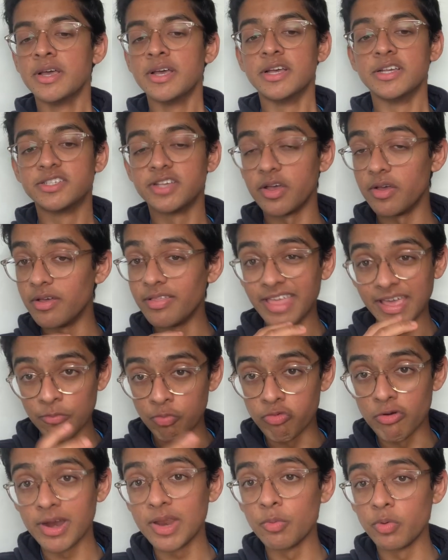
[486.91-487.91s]
So they
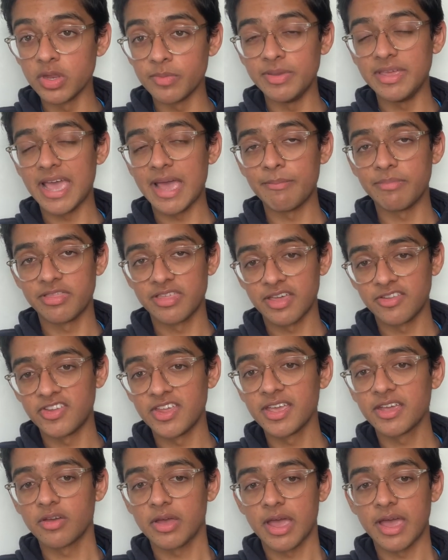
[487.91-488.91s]
really want you to be
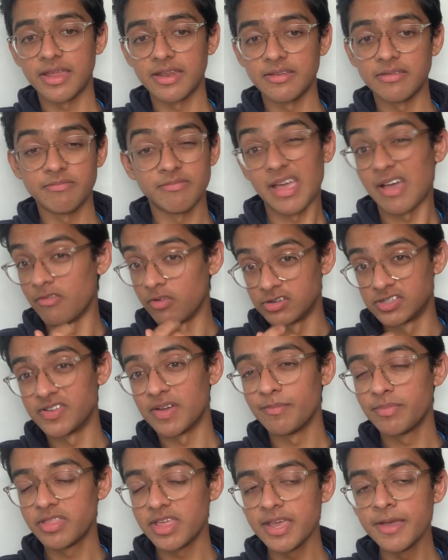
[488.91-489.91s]
empathetic and have lots of
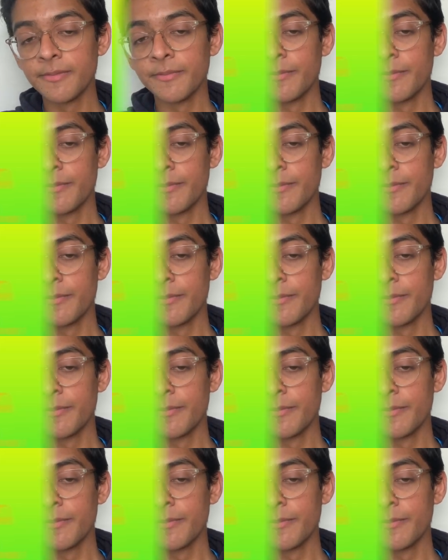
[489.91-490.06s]
empathy.